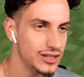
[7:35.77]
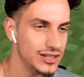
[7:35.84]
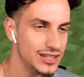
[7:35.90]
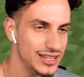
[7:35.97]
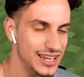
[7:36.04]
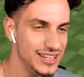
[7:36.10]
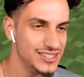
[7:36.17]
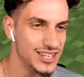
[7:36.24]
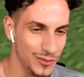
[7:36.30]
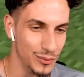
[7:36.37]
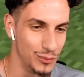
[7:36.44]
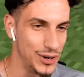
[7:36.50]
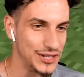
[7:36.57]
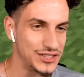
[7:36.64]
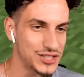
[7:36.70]
Easy.
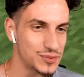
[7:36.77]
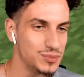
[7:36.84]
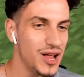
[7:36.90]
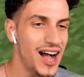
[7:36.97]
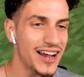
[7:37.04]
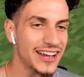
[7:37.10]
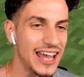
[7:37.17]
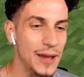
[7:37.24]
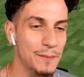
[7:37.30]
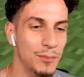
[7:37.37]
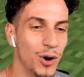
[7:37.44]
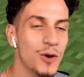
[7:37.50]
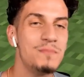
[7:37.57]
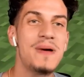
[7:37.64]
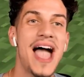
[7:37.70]
Break this block and
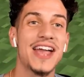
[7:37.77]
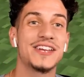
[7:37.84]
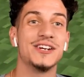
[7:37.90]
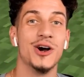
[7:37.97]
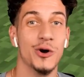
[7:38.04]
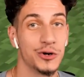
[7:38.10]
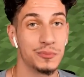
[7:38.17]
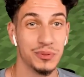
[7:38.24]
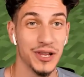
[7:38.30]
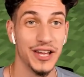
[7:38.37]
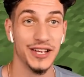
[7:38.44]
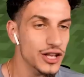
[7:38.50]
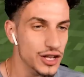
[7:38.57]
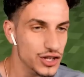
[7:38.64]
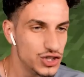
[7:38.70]
put back your oak
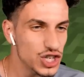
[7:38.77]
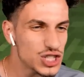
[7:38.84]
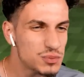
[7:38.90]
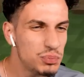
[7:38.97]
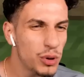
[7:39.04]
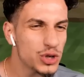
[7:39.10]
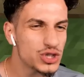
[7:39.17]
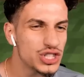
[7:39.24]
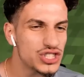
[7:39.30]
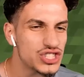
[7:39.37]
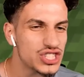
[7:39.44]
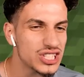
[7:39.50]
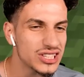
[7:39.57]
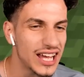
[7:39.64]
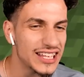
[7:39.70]
plank. Just push it
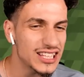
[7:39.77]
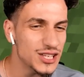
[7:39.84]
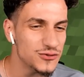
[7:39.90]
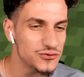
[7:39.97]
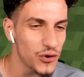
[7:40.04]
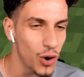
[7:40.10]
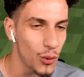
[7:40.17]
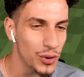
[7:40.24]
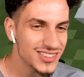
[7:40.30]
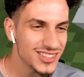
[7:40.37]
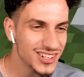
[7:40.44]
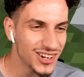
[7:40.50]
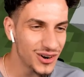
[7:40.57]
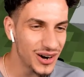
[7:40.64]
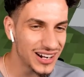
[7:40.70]
slightly forward.
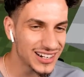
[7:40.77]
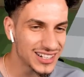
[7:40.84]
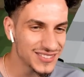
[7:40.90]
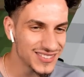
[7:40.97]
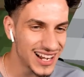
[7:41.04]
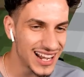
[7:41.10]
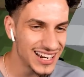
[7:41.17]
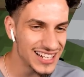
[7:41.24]
All right, come on.